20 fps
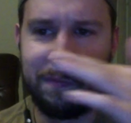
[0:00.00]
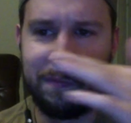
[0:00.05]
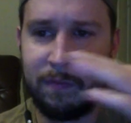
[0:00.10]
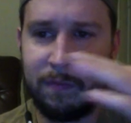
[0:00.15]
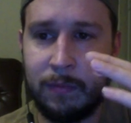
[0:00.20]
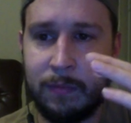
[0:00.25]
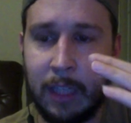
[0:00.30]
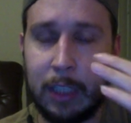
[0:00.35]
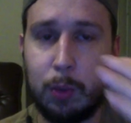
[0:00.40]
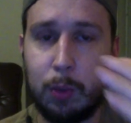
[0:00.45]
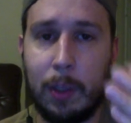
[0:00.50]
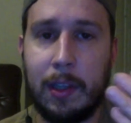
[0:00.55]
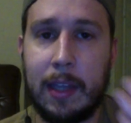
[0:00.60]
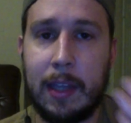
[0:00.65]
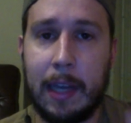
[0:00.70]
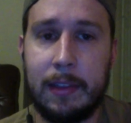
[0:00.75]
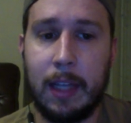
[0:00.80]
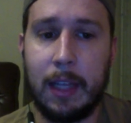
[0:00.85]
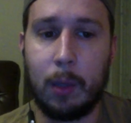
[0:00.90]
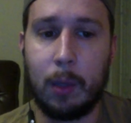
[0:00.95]
that's one thing
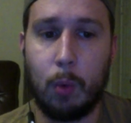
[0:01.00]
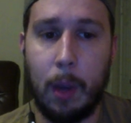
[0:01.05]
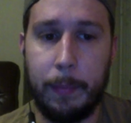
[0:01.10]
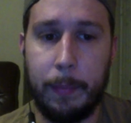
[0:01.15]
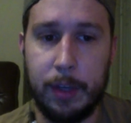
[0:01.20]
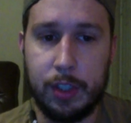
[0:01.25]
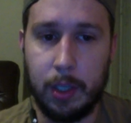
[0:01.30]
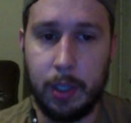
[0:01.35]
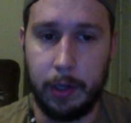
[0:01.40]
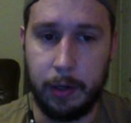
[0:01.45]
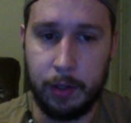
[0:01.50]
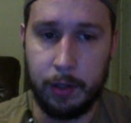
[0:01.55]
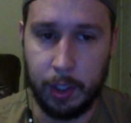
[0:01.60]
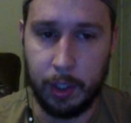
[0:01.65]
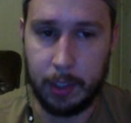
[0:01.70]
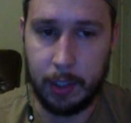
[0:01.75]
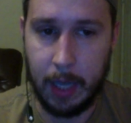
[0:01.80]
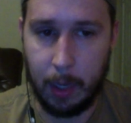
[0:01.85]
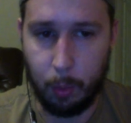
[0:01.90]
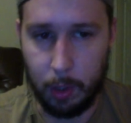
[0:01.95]
I think Wemby should
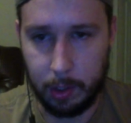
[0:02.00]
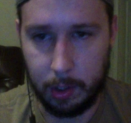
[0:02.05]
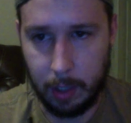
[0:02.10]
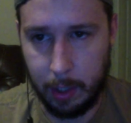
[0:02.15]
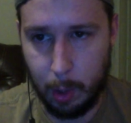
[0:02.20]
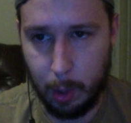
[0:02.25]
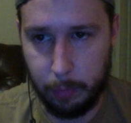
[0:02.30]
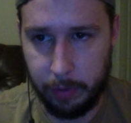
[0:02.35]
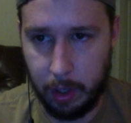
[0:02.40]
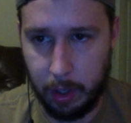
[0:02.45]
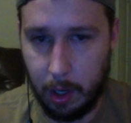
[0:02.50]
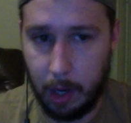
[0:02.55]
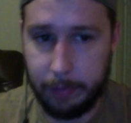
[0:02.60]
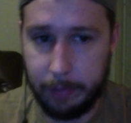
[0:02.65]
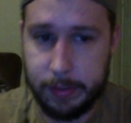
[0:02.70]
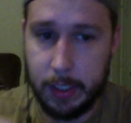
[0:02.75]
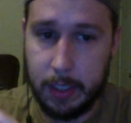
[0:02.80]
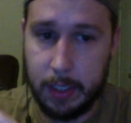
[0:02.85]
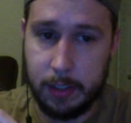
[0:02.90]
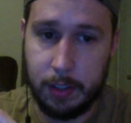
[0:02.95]
kind of work on over the
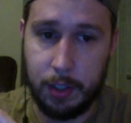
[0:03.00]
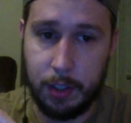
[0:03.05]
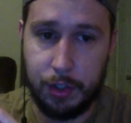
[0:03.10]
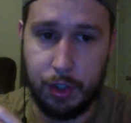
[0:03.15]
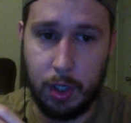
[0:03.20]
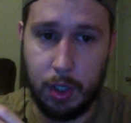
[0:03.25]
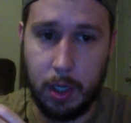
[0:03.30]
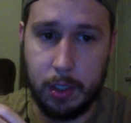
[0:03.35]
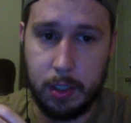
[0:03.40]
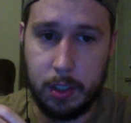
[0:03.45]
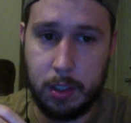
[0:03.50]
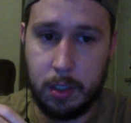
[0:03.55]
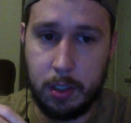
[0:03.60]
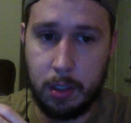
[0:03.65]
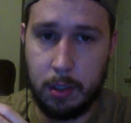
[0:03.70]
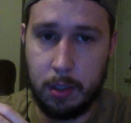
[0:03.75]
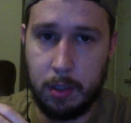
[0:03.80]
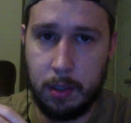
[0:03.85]
offseason is just,